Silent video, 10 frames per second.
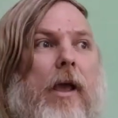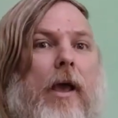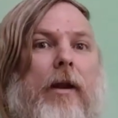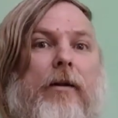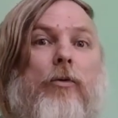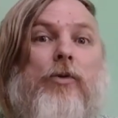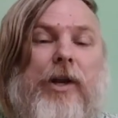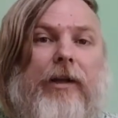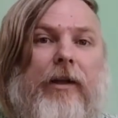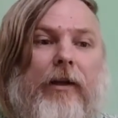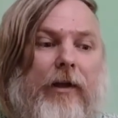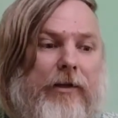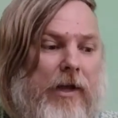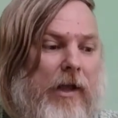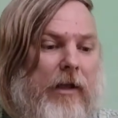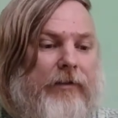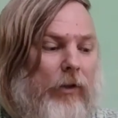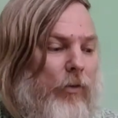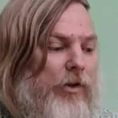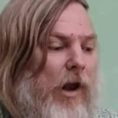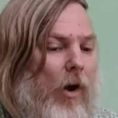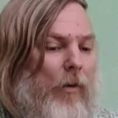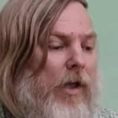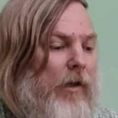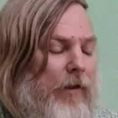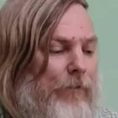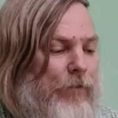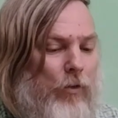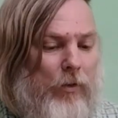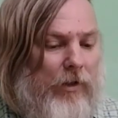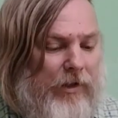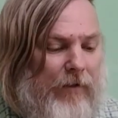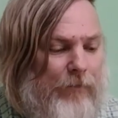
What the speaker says: and reading it. So now if you